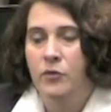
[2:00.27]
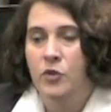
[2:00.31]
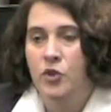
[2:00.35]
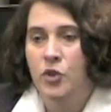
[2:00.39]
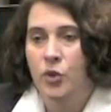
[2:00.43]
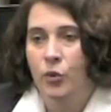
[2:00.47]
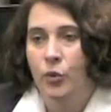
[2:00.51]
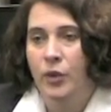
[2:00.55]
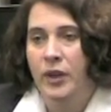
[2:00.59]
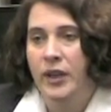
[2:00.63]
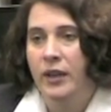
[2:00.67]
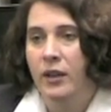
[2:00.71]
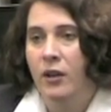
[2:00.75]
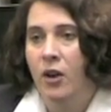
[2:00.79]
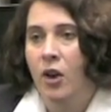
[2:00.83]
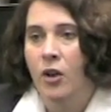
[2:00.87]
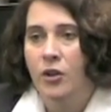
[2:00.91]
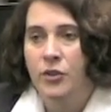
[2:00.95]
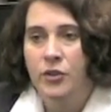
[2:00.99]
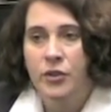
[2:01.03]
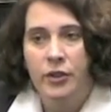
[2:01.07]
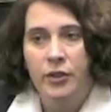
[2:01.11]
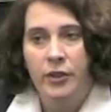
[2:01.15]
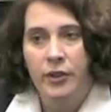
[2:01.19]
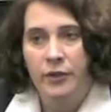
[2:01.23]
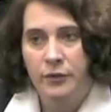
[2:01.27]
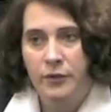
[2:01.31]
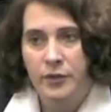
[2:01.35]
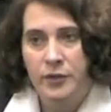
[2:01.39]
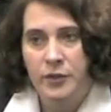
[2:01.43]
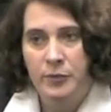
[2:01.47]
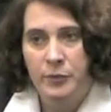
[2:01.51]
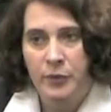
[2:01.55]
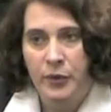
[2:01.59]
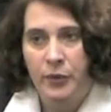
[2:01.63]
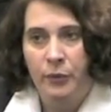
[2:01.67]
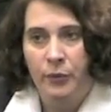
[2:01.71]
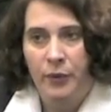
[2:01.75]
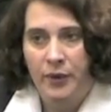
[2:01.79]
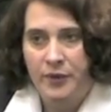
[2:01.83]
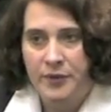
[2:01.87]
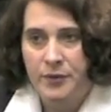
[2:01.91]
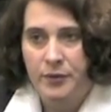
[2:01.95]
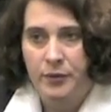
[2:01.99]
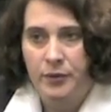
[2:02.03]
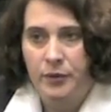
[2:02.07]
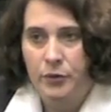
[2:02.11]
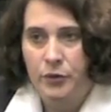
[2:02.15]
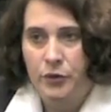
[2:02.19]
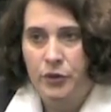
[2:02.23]
doing alternative dispute
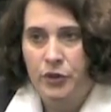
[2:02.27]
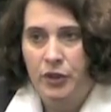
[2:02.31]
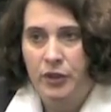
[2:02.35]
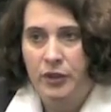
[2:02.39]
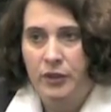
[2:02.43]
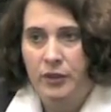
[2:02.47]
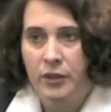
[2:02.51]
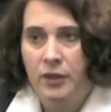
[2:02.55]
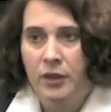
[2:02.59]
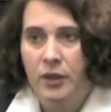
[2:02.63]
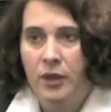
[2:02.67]
resolution.